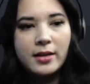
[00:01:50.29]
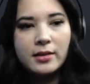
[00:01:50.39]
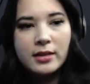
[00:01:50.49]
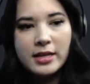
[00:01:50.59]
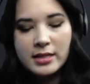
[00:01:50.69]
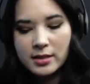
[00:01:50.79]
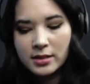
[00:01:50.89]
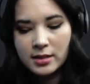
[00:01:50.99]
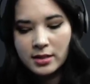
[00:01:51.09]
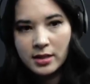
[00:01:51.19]

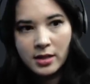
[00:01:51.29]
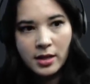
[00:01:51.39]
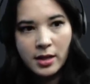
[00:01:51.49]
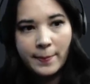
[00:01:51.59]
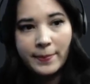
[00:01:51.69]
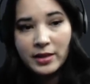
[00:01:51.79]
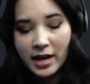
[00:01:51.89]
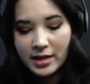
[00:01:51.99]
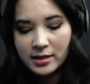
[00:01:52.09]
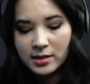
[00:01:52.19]
list
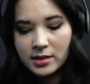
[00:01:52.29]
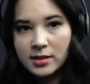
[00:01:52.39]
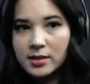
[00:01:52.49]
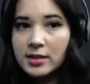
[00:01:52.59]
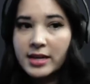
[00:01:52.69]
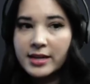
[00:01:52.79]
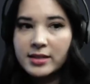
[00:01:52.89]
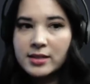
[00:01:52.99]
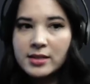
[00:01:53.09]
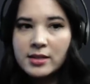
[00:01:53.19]
plus
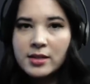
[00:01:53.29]
6.